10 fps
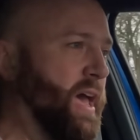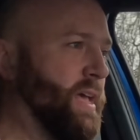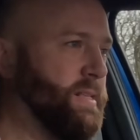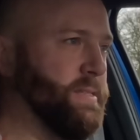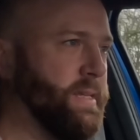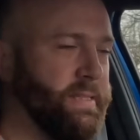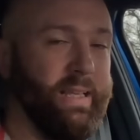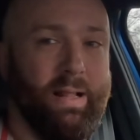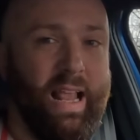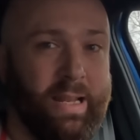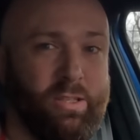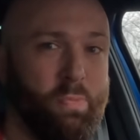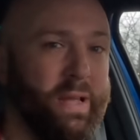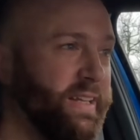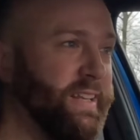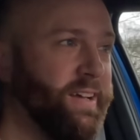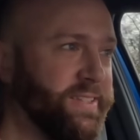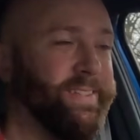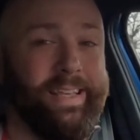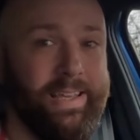It's a little bit
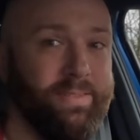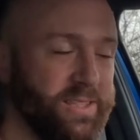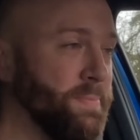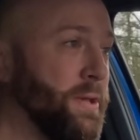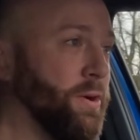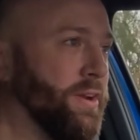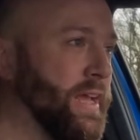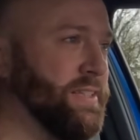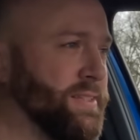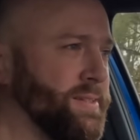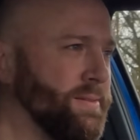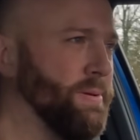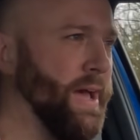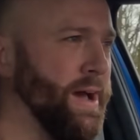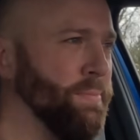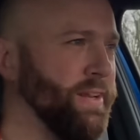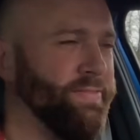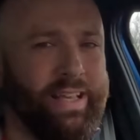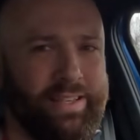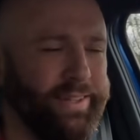gusty, to be honest, but how many of
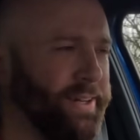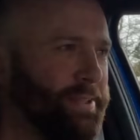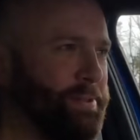these are going to do